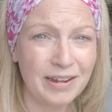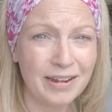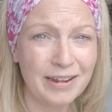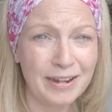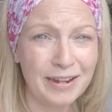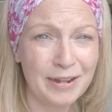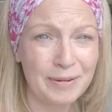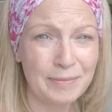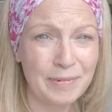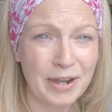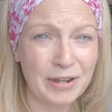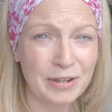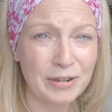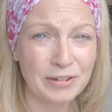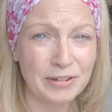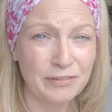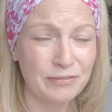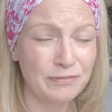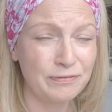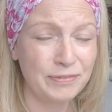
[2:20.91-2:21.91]
I
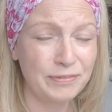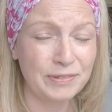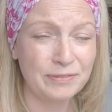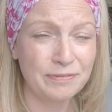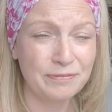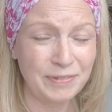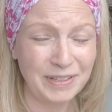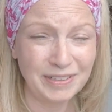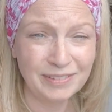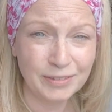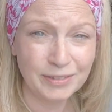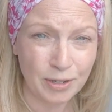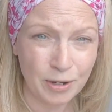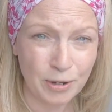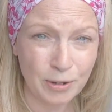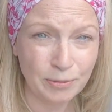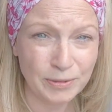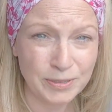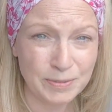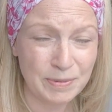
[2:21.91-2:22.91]
could have filled the
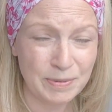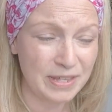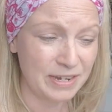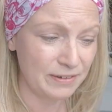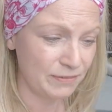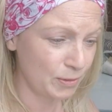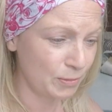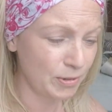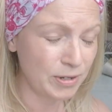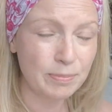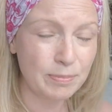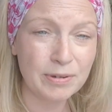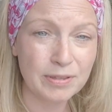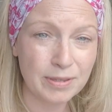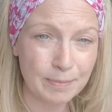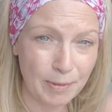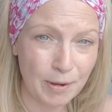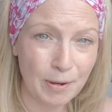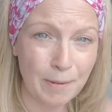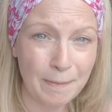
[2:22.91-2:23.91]
holes, but then if I want to put
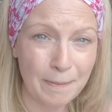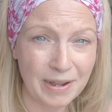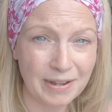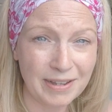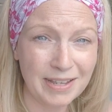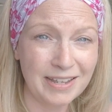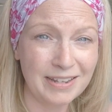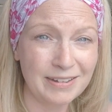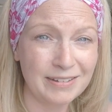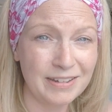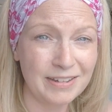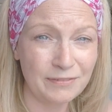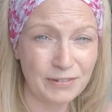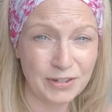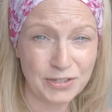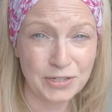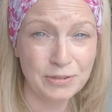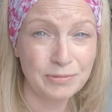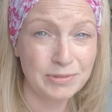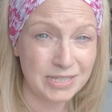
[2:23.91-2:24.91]
the bung back in, if I
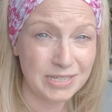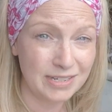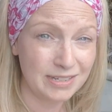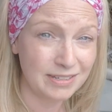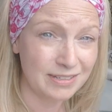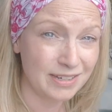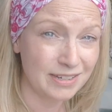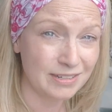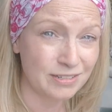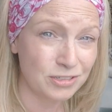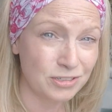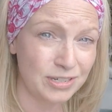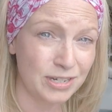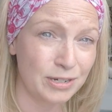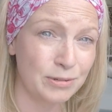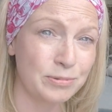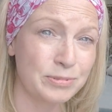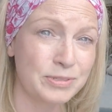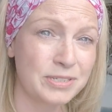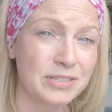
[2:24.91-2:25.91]
do take the engine
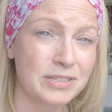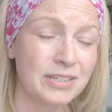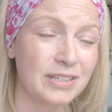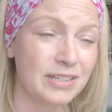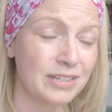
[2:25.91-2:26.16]
out,